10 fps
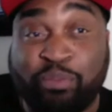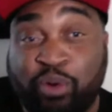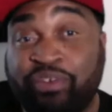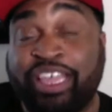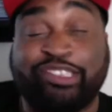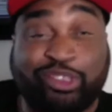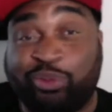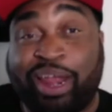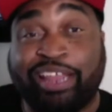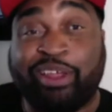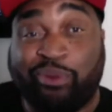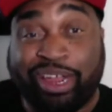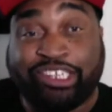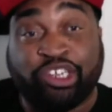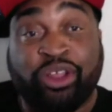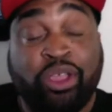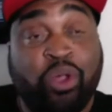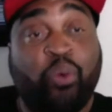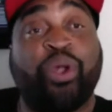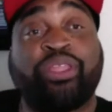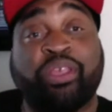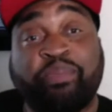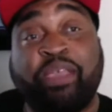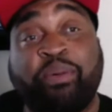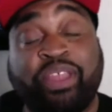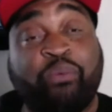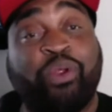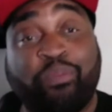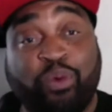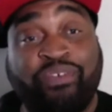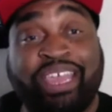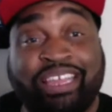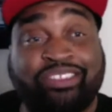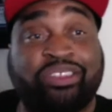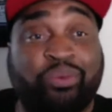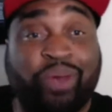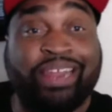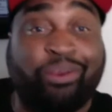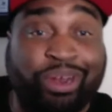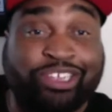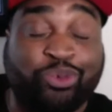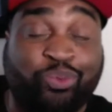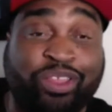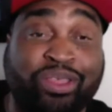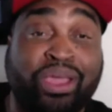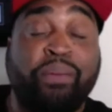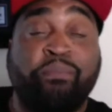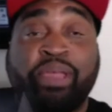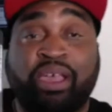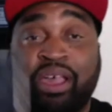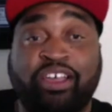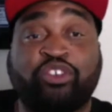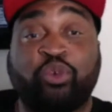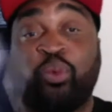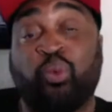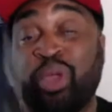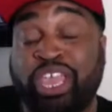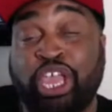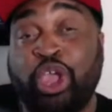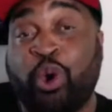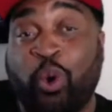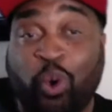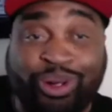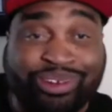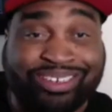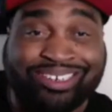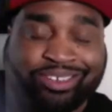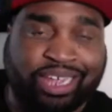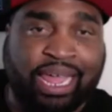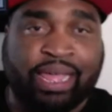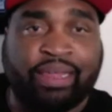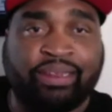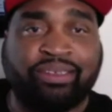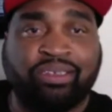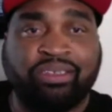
and moving into the right direction with the people that we're moving into the right direction with, because we are designed